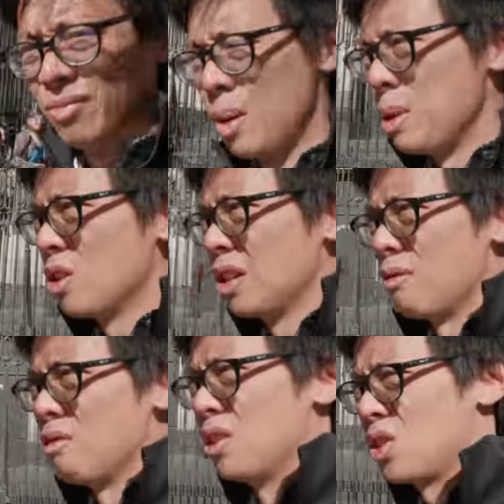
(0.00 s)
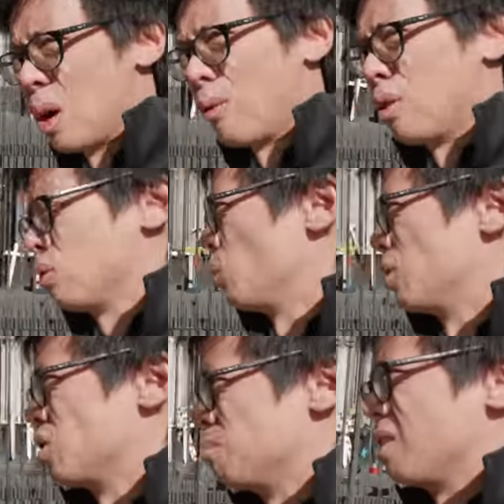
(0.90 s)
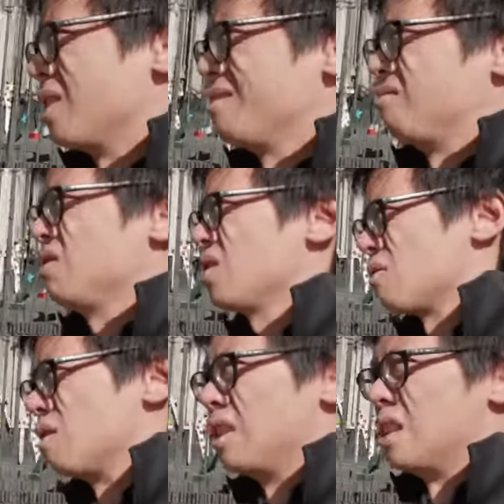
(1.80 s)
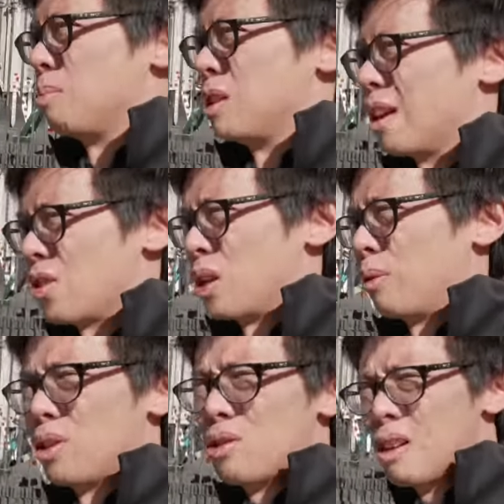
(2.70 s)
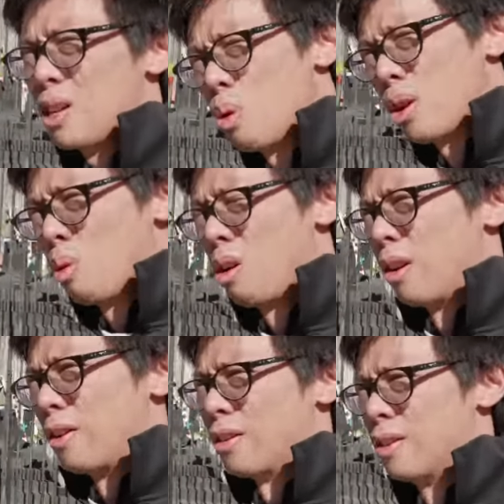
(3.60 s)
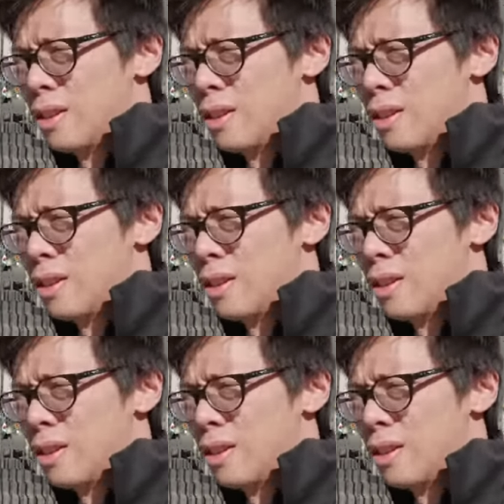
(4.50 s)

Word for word: I mean, you can get really stealthy if you want to, but it doesn't really need to be that stealthy. It's already quite quiet.